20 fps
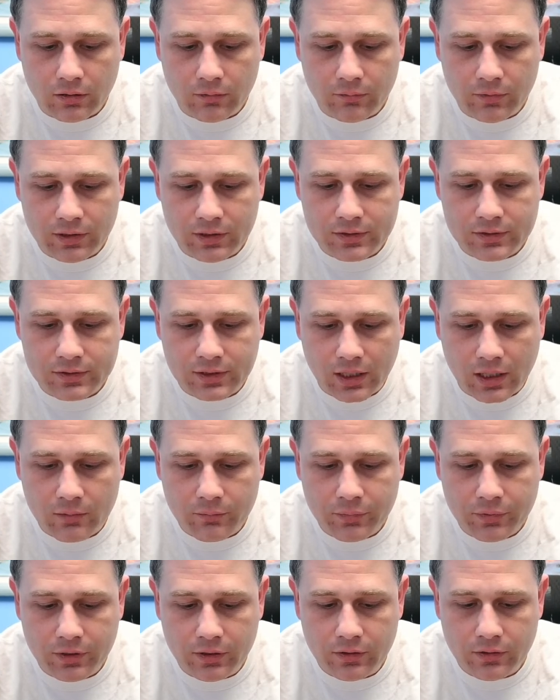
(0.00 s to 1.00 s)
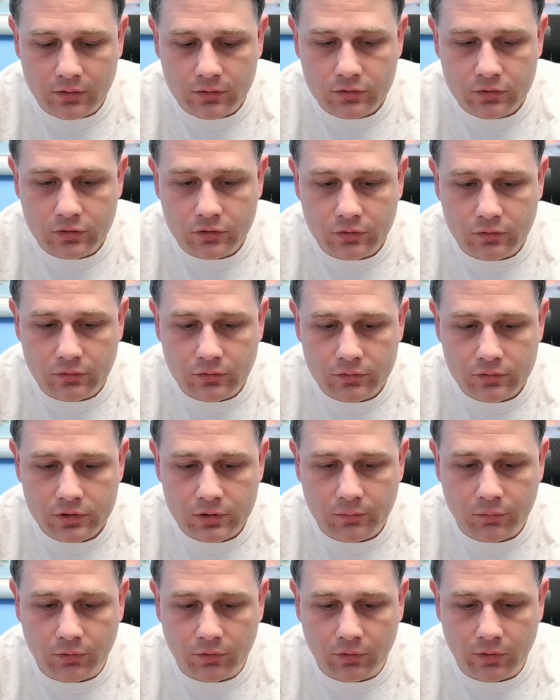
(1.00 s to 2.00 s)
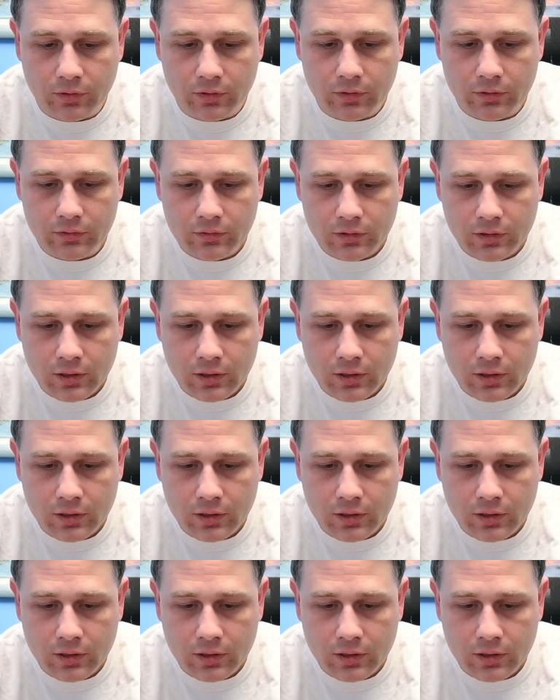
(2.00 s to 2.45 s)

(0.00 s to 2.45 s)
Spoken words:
It does not appear to support